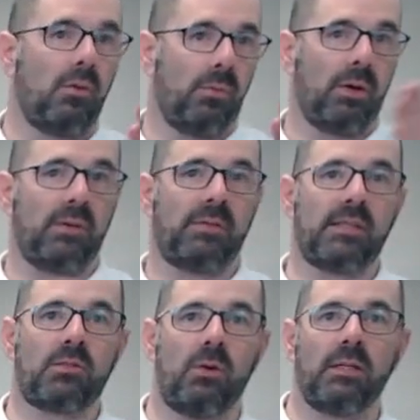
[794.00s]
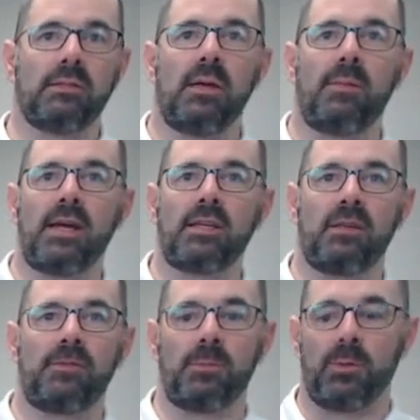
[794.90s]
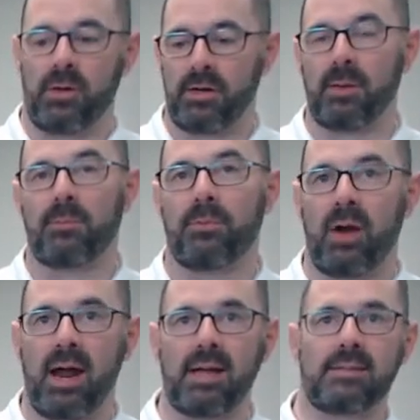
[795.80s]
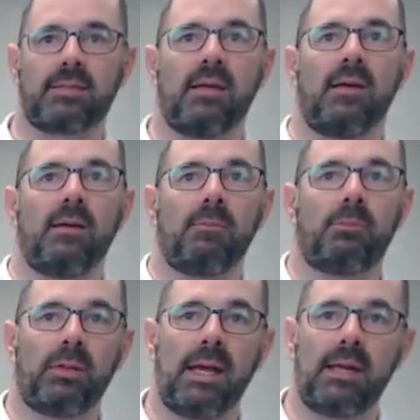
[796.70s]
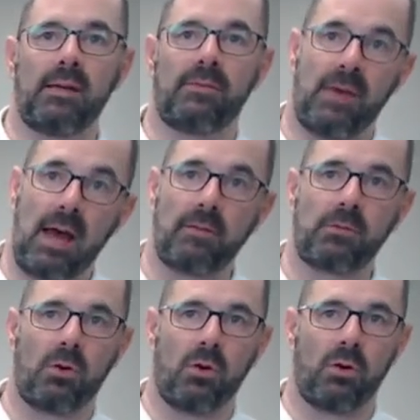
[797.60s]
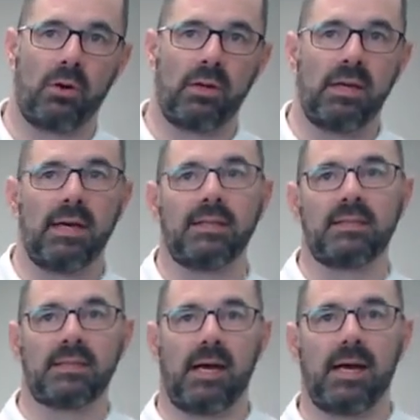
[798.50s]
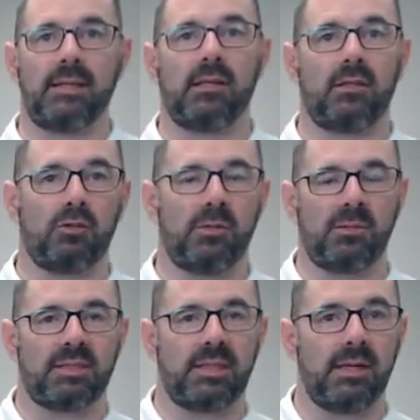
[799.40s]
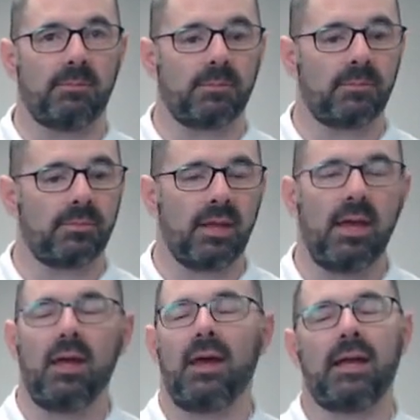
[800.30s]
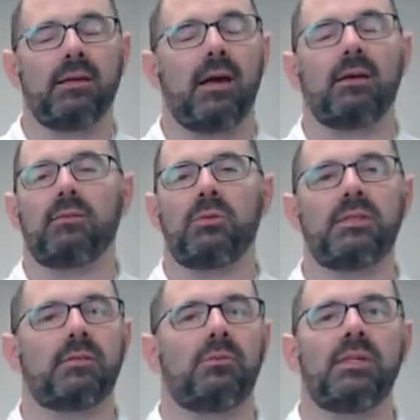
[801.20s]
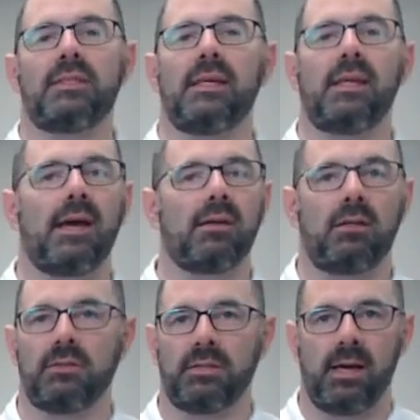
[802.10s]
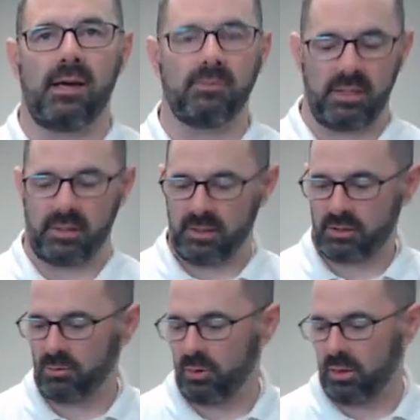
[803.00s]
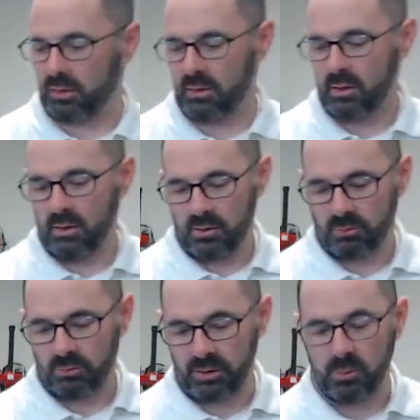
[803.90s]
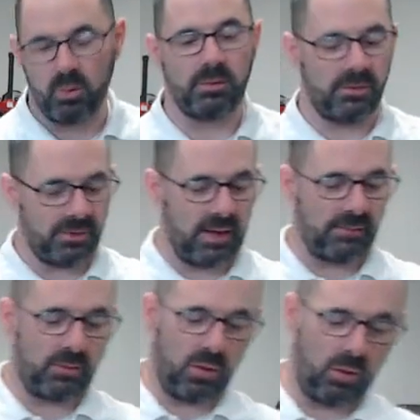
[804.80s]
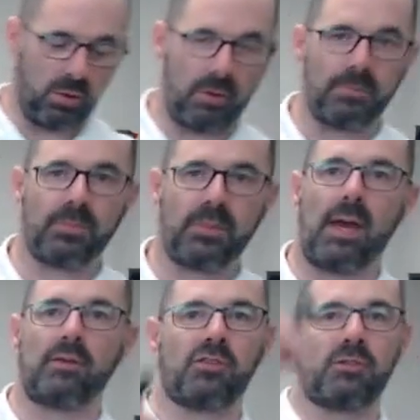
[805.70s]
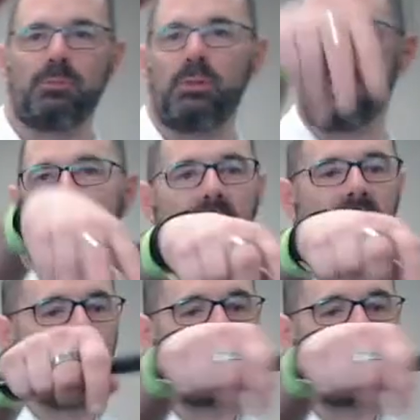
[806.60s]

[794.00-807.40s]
what if this one, imagine if you put on a brass-plated valve core inside the aluminum stem. And we see that all the time. Technician will remove the valve core and just put that valve